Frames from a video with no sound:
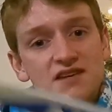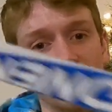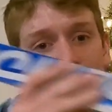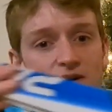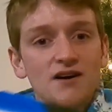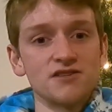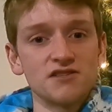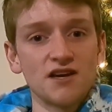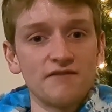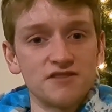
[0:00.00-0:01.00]
setup, I
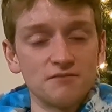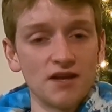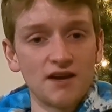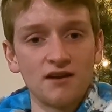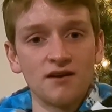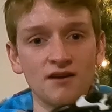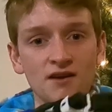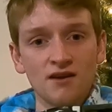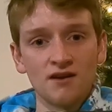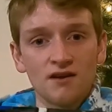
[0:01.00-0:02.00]
just have some like,
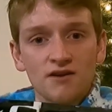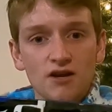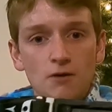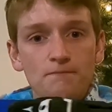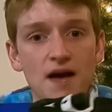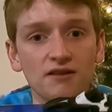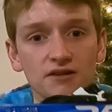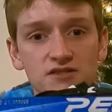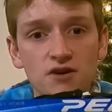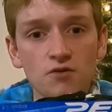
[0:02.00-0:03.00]

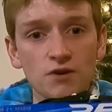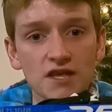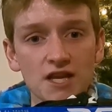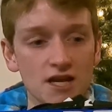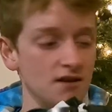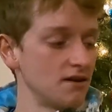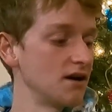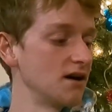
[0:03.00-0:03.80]
Pelotonin